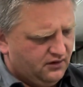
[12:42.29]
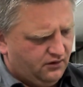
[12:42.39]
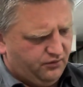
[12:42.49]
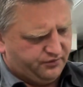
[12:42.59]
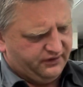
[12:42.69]

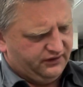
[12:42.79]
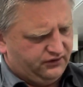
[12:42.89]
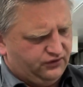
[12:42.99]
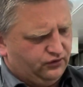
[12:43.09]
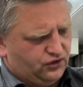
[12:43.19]
will really
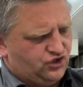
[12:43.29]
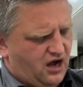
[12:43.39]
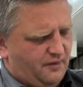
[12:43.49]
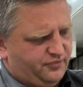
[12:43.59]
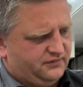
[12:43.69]
do the
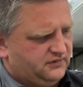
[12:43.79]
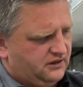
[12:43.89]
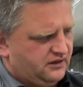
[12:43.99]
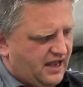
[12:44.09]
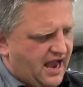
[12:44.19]
job,
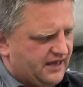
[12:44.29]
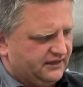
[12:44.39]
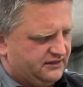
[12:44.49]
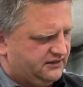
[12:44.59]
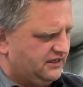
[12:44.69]
and
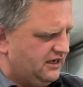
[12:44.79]
it's